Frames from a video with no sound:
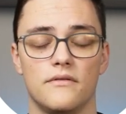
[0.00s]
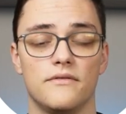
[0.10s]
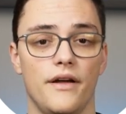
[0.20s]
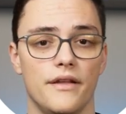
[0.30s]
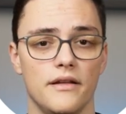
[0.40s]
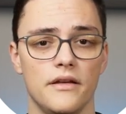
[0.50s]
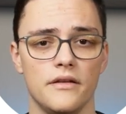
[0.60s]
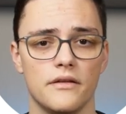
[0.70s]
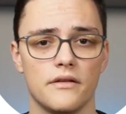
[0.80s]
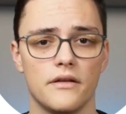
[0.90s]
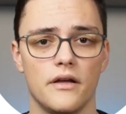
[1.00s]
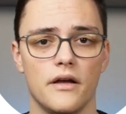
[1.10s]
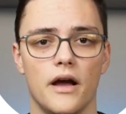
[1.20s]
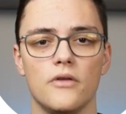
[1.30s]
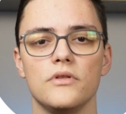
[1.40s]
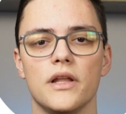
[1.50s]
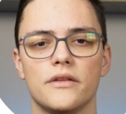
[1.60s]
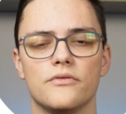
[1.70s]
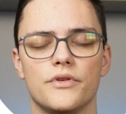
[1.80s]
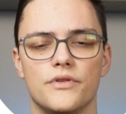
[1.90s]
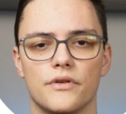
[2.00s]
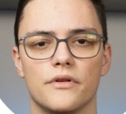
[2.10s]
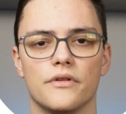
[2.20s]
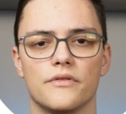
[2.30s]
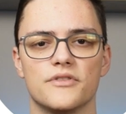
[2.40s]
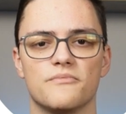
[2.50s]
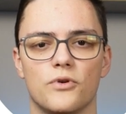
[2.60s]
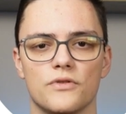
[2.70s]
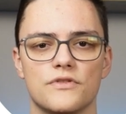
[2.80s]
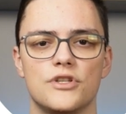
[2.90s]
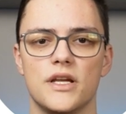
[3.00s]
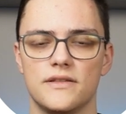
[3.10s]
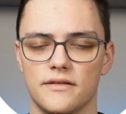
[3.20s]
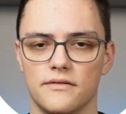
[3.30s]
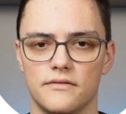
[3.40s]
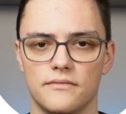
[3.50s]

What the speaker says: Finally, I would like to return the response JSON.